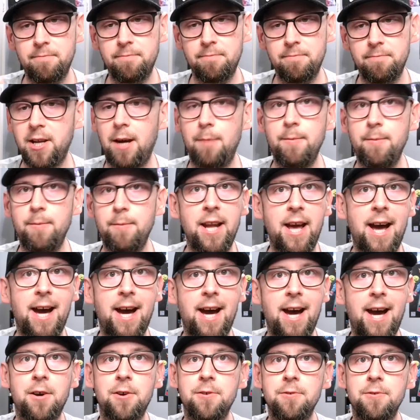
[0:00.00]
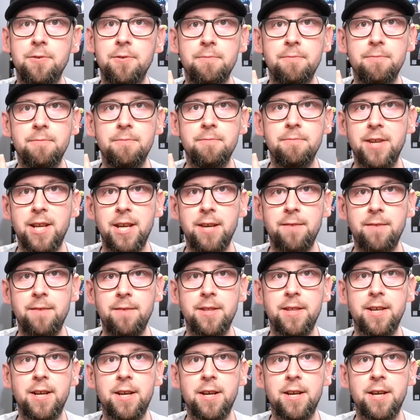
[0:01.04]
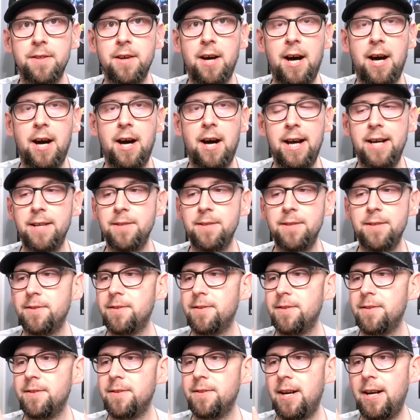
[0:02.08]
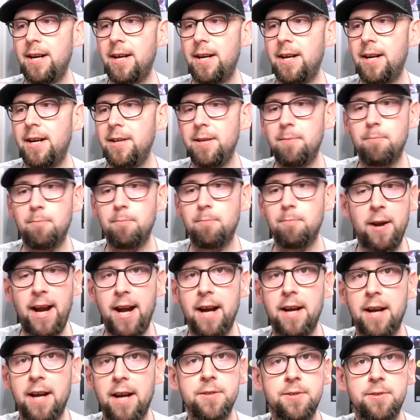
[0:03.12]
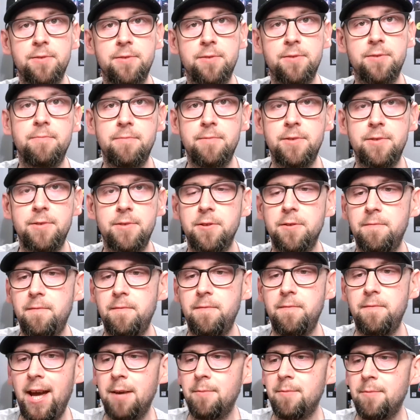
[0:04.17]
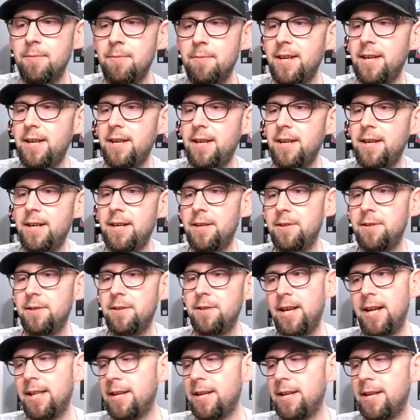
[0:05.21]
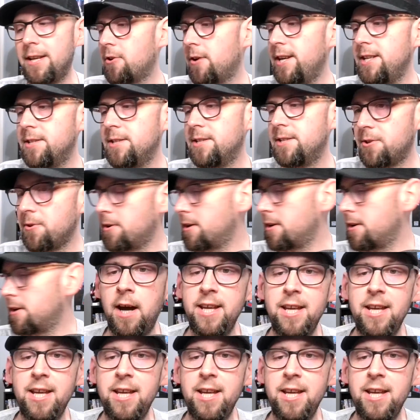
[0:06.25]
coming out, giving their thoughts and prayers to the family, telling great story.